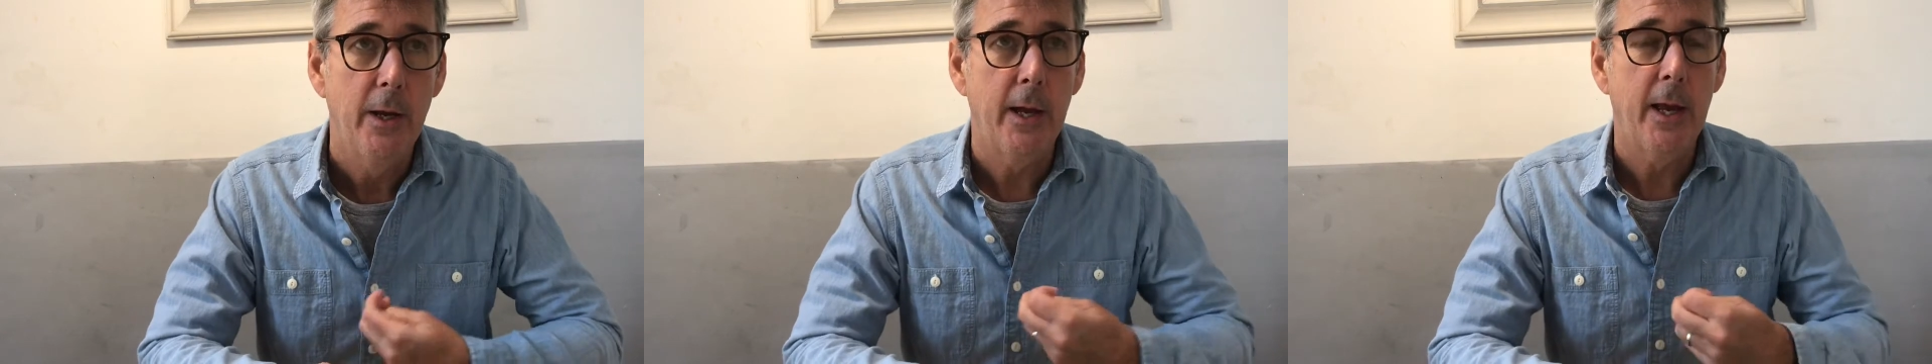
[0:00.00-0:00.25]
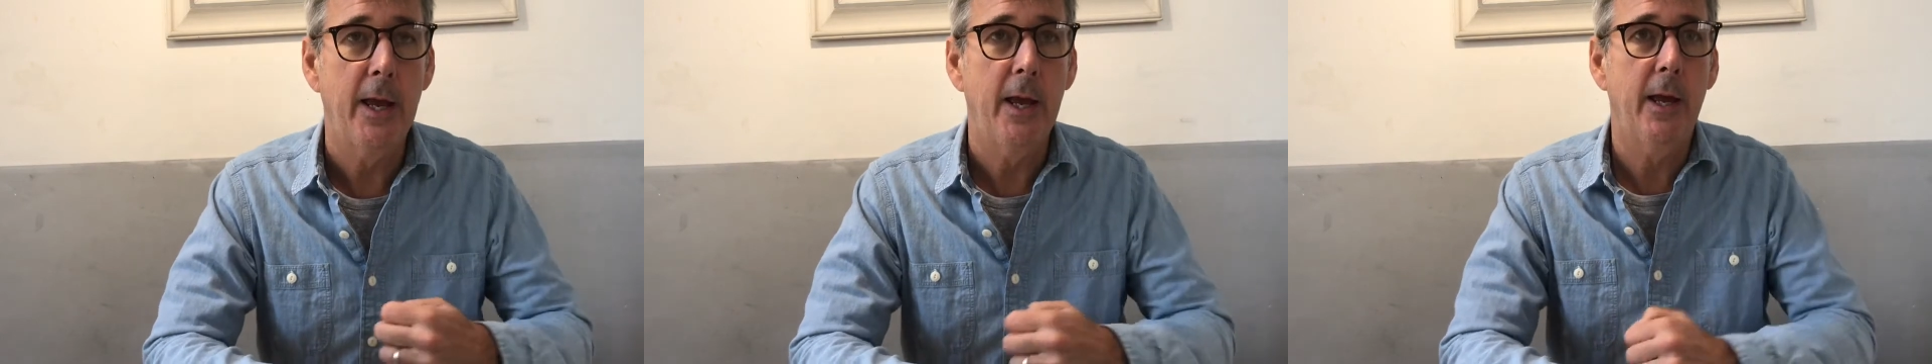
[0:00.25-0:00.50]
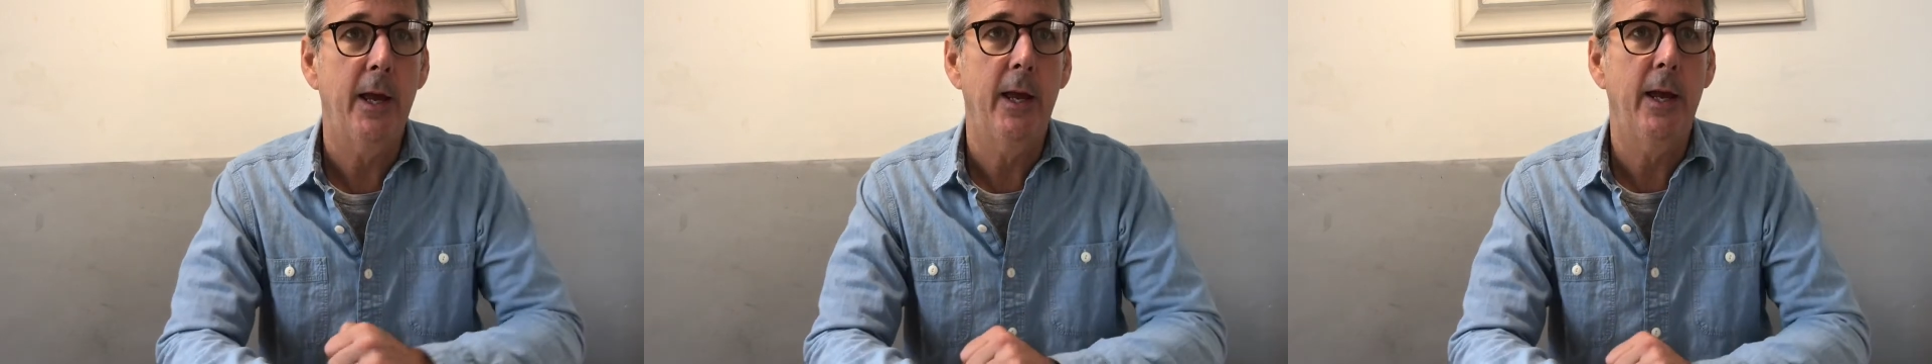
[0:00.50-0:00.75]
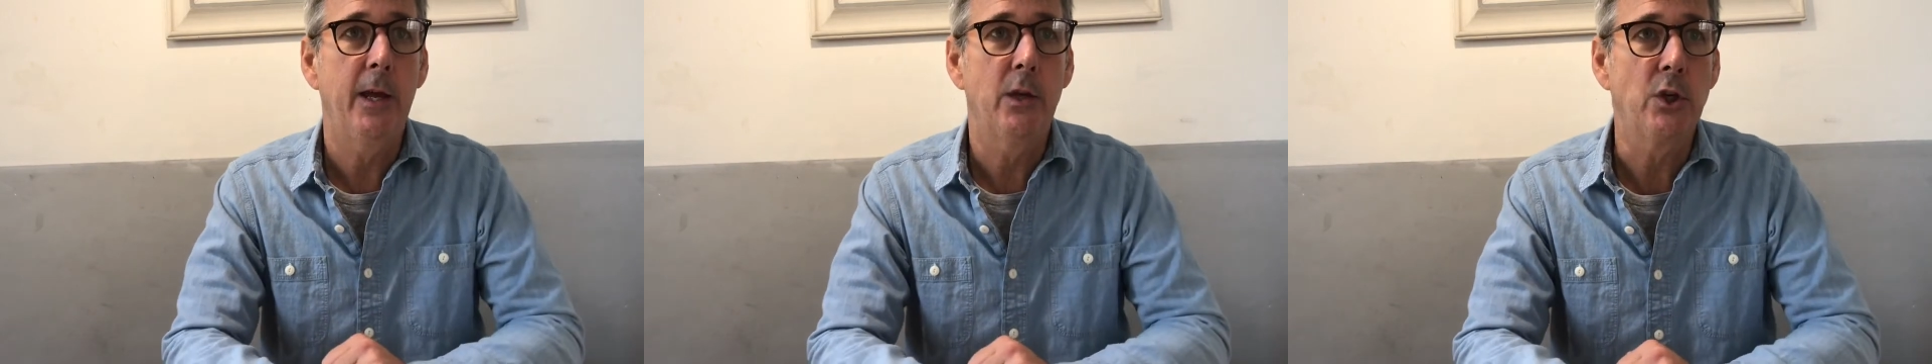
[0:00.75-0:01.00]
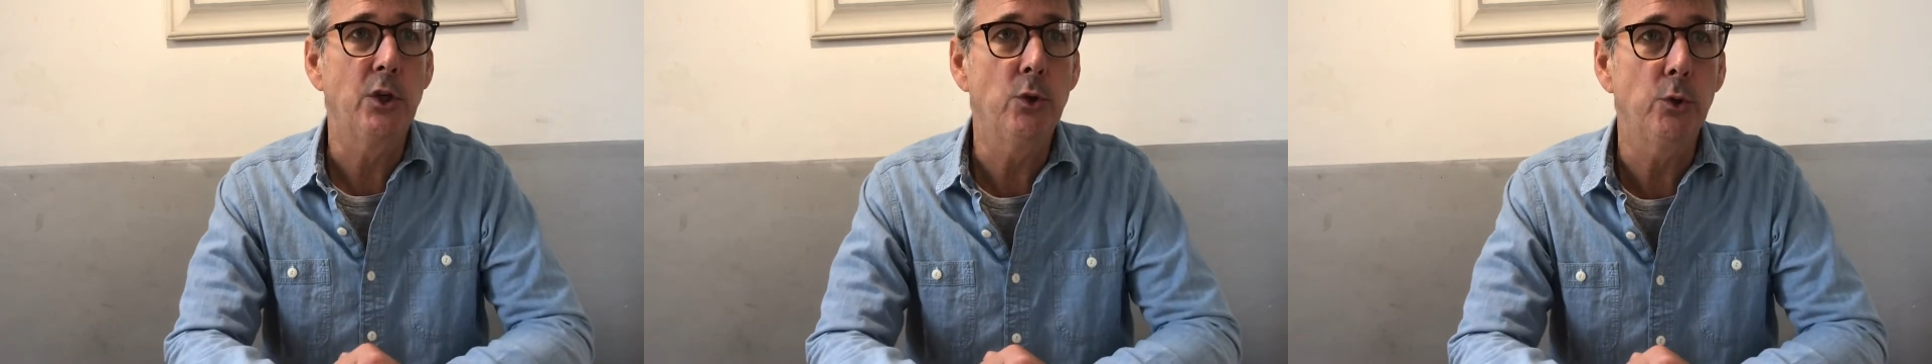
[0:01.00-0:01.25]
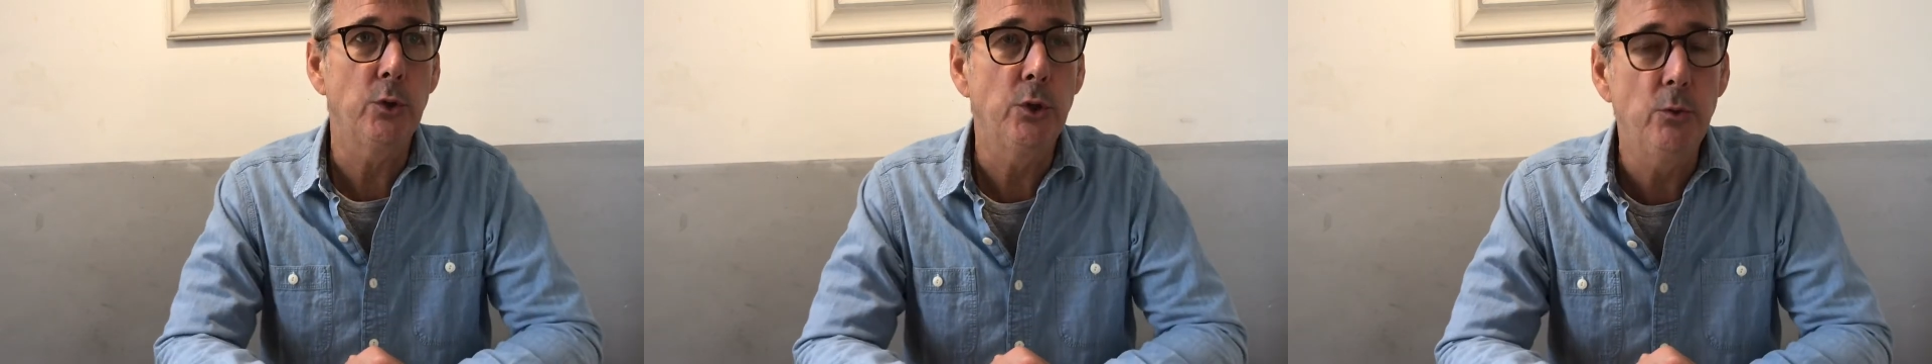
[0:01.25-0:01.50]
And you'll
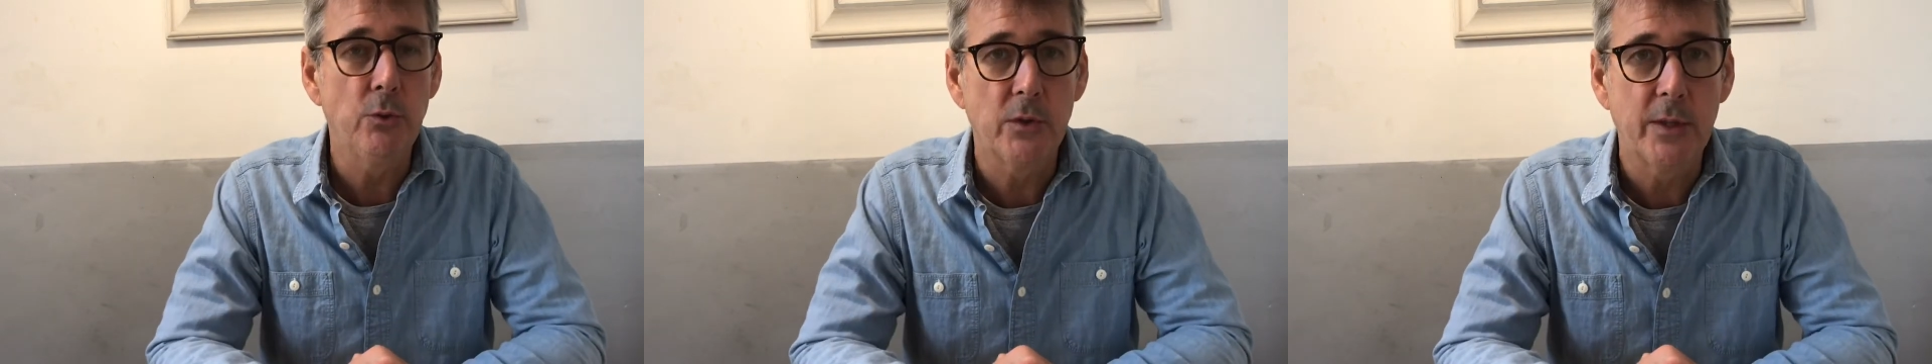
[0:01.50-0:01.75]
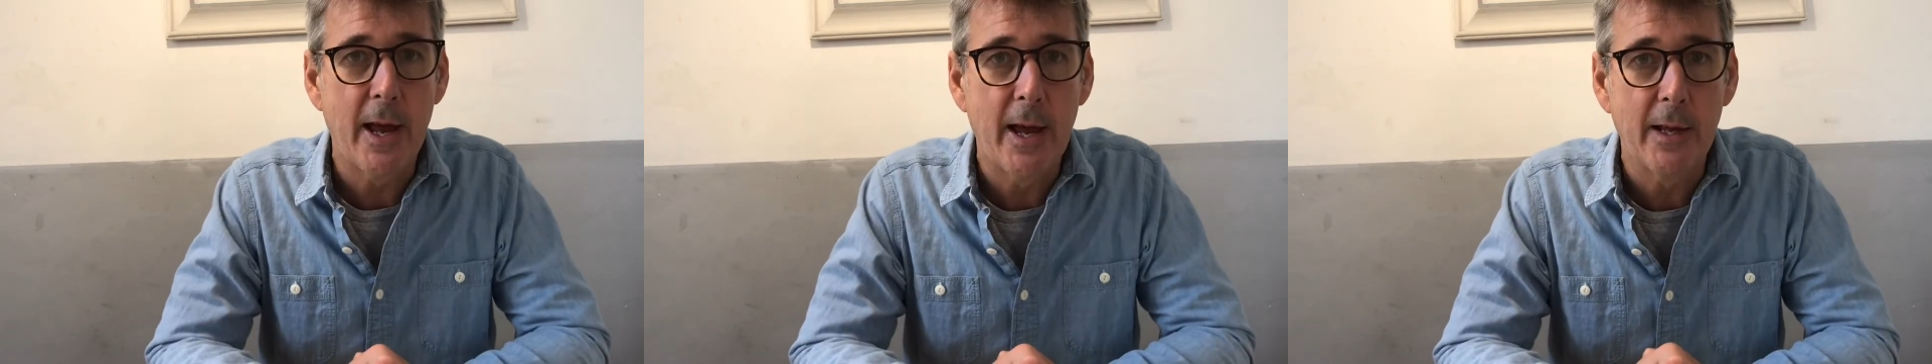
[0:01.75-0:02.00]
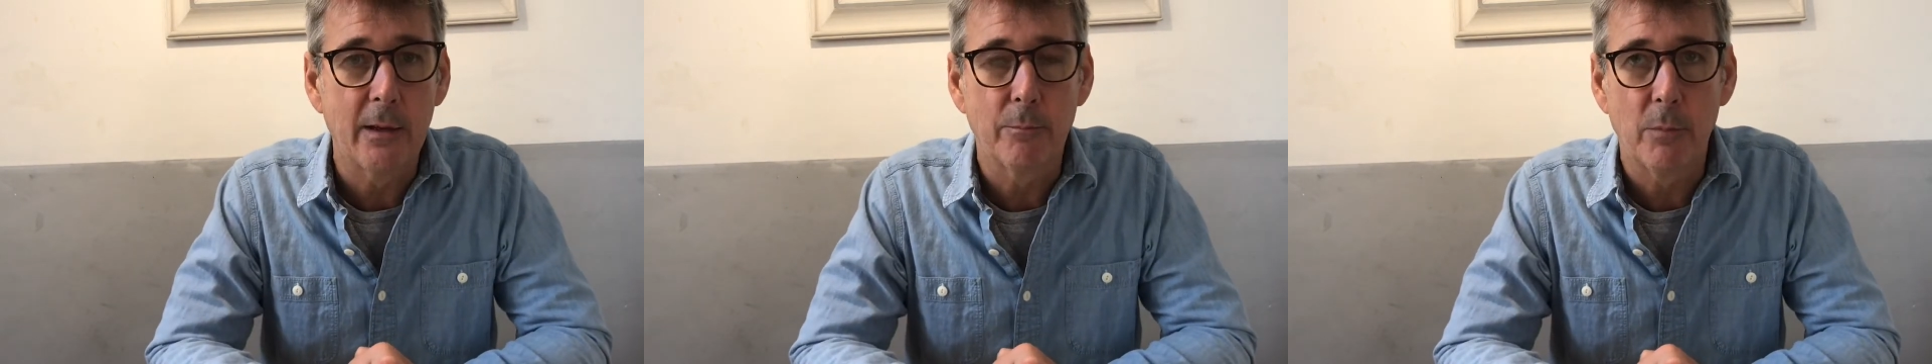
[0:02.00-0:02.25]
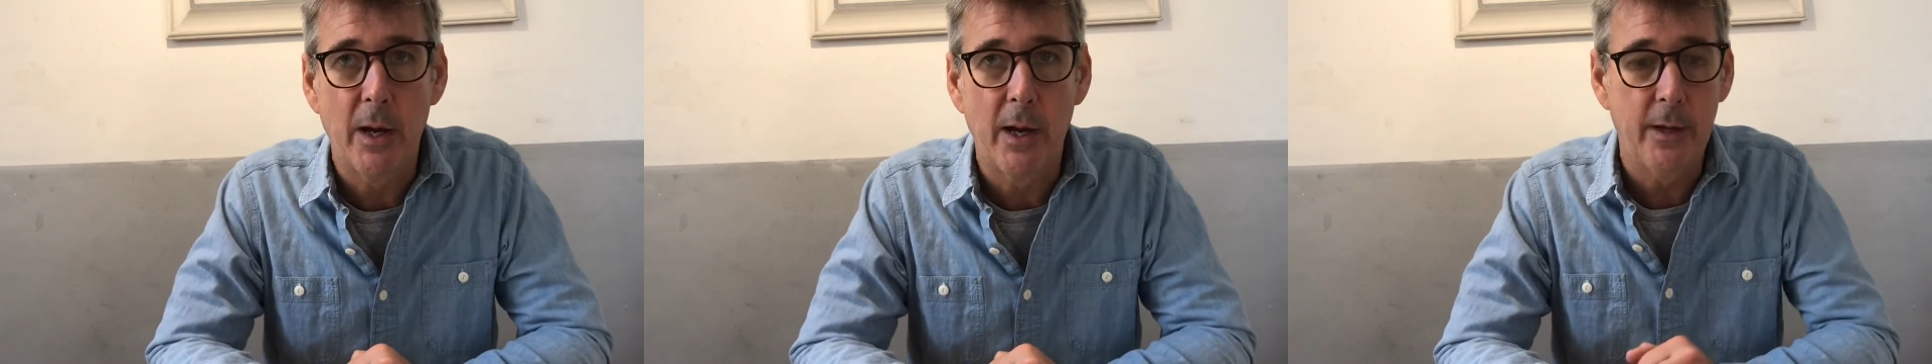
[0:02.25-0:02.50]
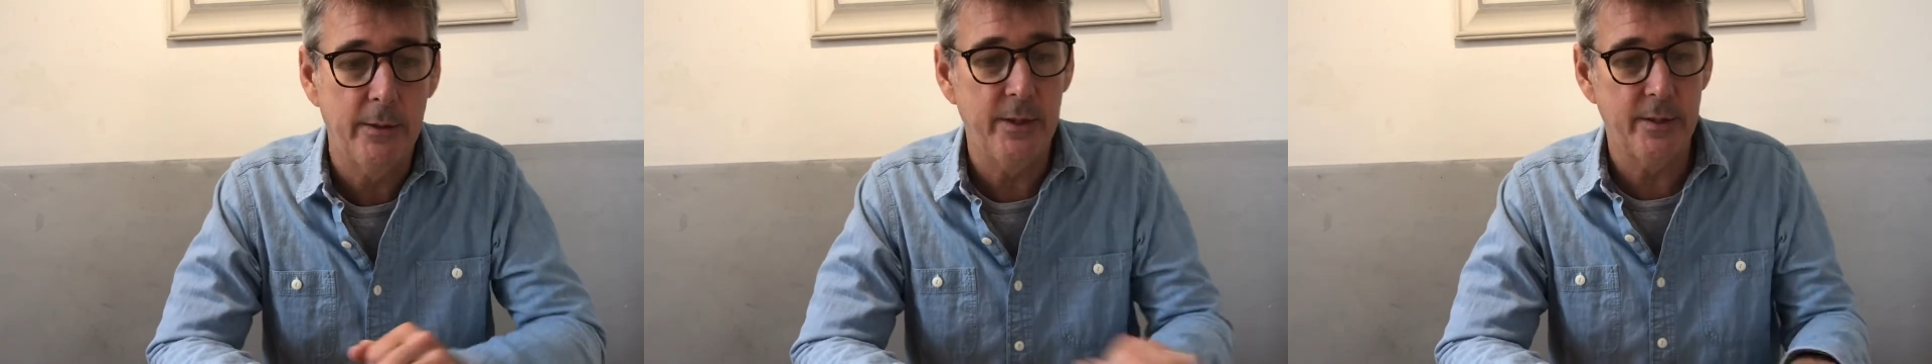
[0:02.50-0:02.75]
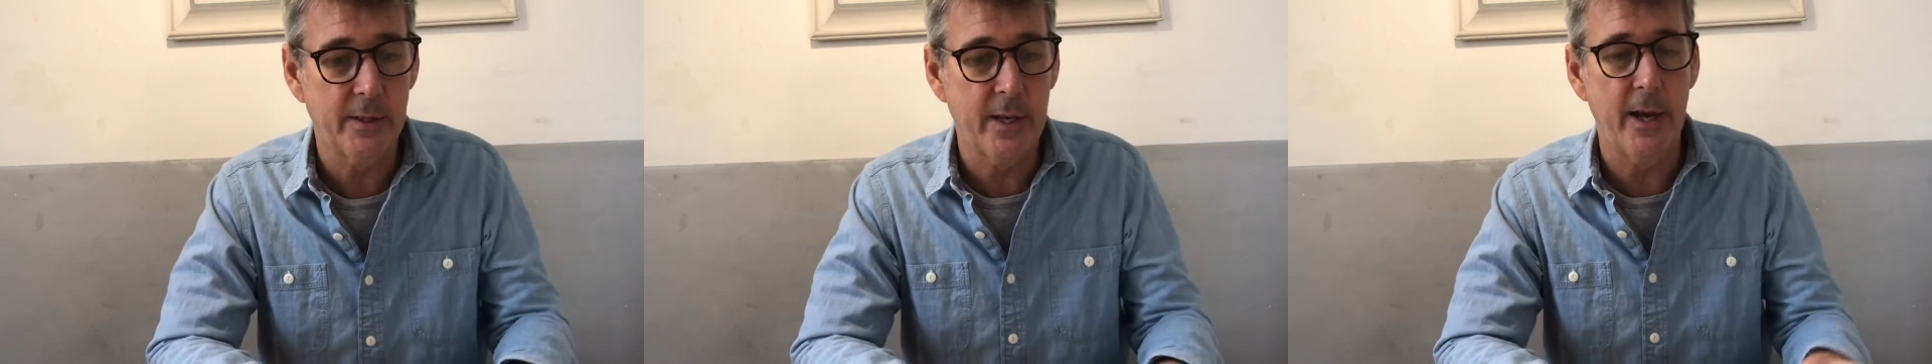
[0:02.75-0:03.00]
use that,
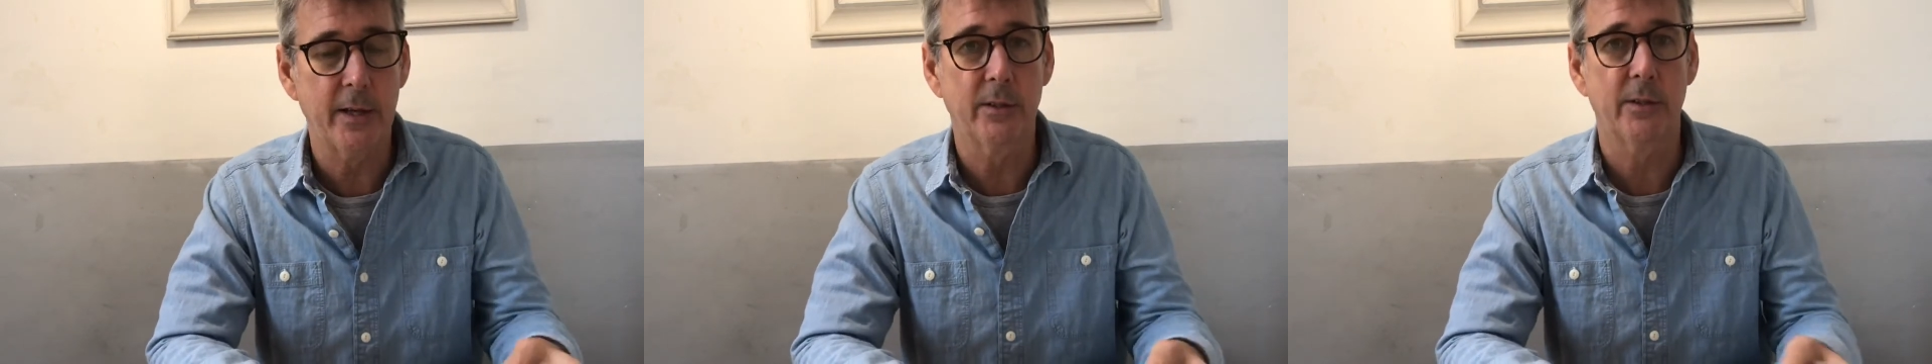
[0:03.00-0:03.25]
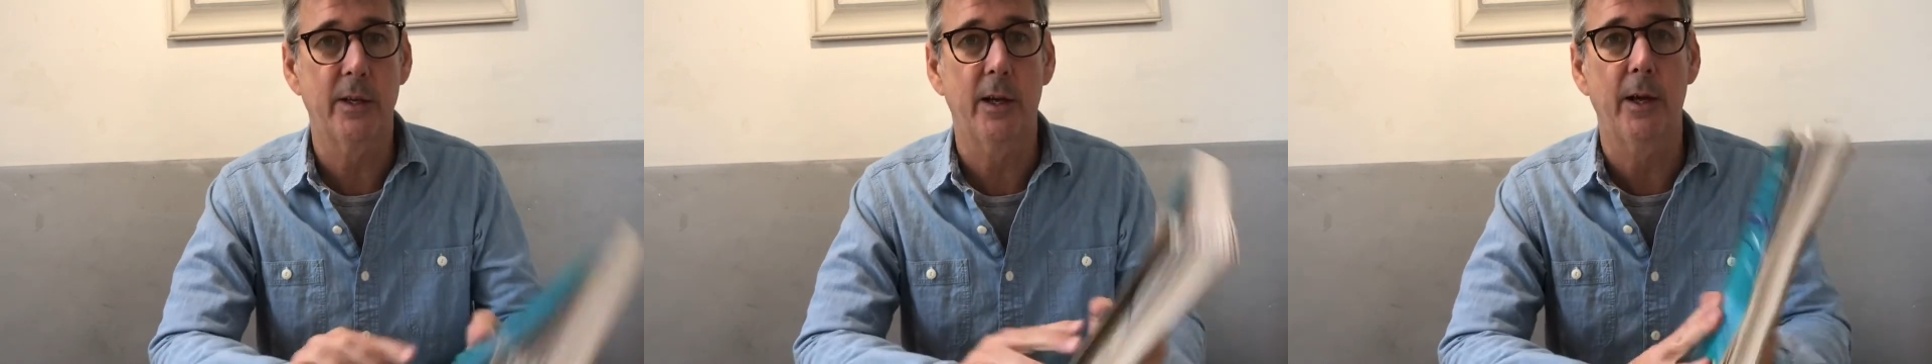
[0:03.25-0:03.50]
this text,